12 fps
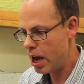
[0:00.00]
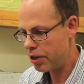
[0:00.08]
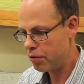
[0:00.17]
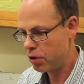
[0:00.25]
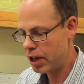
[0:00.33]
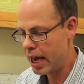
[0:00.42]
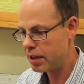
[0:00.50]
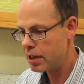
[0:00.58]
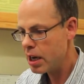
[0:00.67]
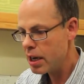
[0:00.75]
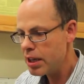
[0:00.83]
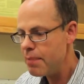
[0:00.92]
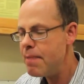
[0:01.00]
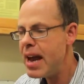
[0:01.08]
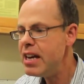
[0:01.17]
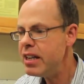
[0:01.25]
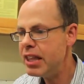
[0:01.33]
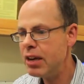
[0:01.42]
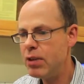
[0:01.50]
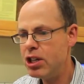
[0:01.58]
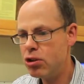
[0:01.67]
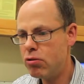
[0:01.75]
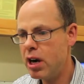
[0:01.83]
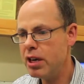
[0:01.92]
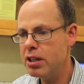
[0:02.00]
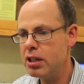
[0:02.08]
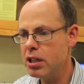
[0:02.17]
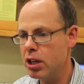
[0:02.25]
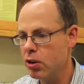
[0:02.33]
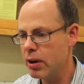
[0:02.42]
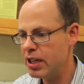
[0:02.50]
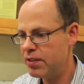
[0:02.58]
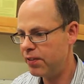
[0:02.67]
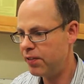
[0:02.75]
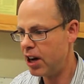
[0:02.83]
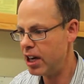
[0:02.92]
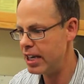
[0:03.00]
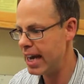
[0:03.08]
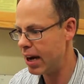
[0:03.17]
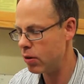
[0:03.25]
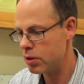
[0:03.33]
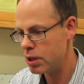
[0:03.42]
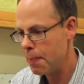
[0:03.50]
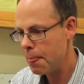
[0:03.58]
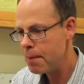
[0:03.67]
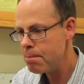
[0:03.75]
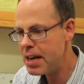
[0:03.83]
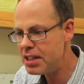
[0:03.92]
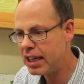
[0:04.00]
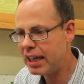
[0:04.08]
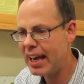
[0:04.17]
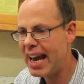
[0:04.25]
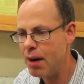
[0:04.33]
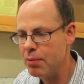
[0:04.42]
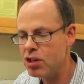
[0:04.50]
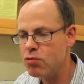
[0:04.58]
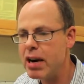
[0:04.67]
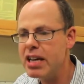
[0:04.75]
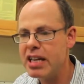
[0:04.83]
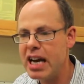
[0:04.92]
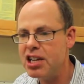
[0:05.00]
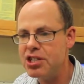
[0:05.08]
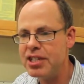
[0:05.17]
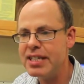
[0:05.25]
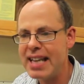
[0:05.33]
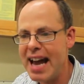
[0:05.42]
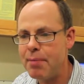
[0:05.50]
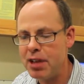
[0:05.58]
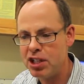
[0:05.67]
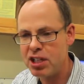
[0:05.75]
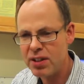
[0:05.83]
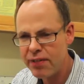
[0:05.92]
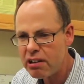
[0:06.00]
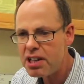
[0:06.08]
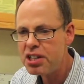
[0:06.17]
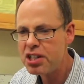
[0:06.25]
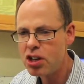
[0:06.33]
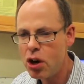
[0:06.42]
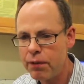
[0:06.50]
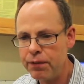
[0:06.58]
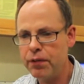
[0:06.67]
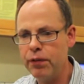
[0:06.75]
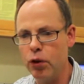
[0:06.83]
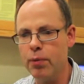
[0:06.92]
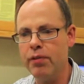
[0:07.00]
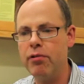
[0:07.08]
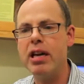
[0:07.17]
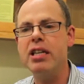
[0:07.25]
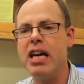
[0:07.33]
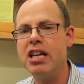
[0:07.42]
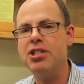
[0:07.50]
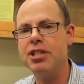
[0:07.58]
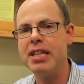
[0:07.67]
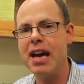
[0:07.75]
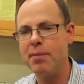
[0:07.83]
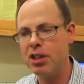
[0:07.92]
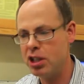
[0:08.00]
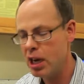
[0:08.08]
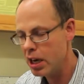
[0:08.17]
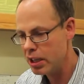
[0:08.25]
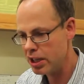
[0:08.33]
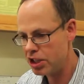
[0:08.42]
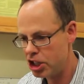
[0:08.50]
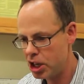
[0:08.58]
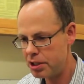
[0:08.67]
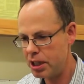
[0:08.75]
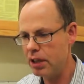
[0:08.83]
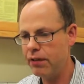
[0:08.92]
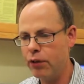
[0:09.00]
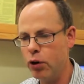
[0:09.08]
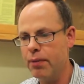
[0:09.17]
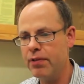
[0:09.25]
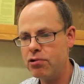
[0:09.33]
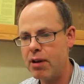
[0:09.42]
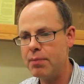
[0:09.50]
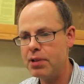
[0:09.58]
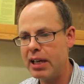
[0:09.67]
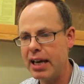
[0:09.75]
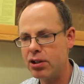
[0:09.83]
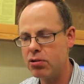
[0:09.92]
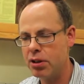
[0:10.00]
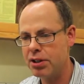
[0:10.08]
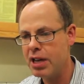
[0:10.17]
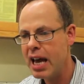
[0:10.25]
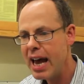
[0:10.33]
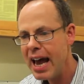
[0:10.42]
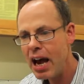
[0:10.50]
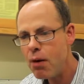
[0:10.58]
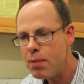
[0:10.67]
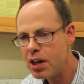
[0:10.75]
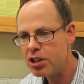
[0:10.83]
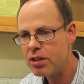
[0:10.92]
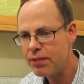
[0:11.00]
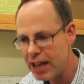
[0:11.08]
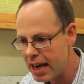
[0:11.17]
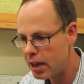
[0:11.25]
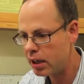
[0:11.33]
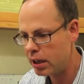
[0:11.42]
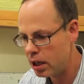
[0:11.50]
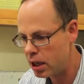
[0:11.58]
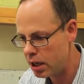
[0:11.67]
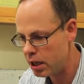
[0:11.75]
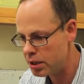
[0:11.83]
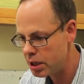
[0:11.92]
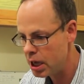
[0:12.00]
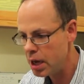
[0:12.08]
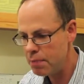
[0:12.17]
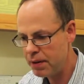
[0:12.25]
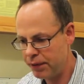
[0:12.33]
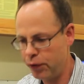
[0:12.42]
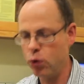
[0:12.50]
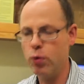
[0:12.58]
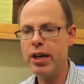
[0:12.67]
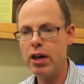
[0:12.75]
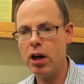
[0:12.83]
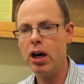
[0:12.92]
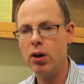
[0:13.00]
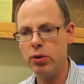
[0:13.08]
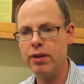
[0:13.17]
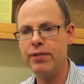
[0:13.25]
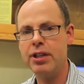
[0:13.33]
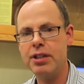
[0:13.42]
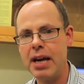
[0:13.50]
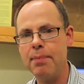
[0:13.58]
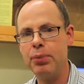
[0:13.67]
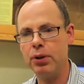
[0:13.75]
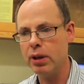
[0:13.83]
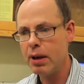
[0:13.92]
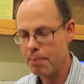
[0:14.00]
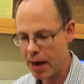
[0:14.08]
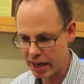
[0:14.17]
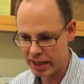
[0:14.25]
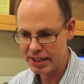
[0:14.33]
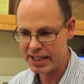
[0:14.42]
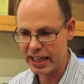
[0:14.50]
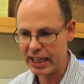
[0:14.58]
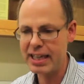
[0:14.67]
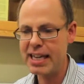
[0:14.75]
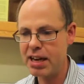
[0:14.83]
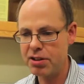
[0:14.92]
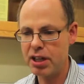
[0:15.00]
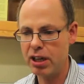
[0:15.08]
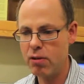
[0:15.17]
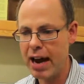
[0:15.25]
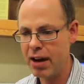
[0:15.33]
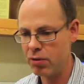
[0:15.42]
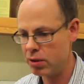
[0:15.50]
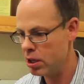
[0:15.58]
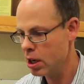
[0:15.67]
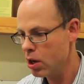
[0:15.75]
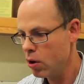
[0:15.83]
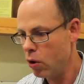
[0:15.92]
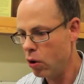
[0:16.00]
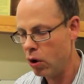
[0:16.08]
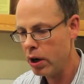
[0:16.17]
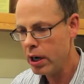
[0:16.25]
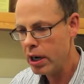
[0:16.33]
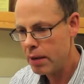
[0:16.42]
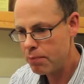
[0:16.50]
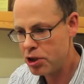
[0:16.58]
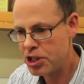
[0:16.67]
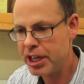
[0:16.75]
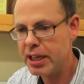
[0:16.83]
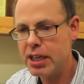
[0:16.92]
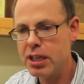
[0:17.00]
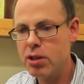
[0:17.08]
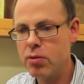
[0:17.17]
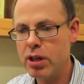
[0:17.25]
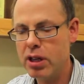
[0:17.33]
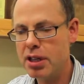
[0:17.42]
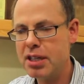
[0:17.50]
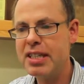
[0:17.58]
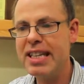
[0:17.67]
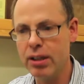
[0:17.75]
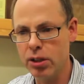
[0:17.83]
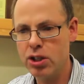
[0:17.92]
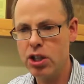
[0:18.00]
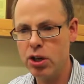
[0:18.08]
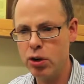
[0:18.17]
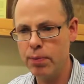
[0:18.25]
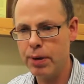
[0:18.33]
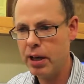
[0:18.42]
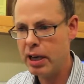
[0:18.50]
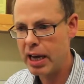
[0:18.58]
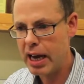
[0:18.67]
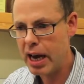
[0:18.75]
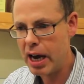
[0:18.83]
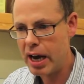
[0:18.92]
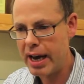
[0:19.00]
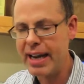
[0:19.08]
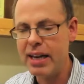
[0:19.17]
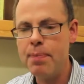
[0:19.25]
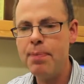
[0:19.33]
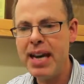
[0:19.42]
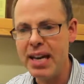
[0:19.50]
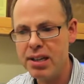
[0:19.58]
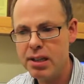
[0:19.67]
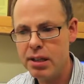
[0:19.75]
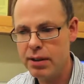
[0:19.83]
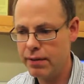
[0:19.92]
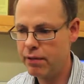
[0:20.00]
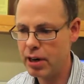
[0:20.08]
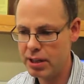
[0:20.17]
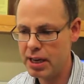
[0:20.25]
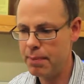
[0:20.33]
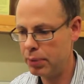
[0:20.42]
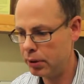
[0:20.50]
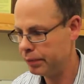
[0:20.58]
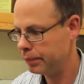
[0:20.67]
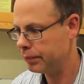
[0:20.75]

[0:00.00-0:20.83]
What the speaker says: through that. The main thing we're trying to do is find out basically how much radiation damage, it's a very soft form of radiation damage, that just in the form of trapped electrons, how much of that occurred before we got hold of the sample by digging it out of the ground or pushing it into a steel tube in a pit, for example.